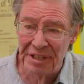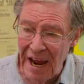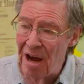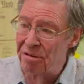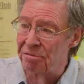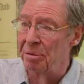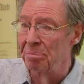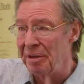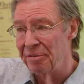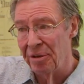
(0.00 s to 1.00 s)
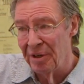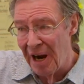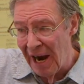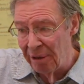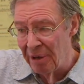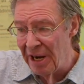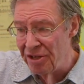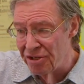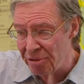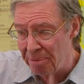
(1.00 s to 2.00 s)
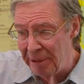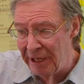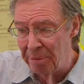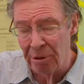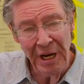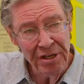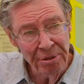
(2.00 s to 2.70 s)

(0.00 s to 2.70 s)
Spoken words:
down from, if they're in a high range, to a medium range,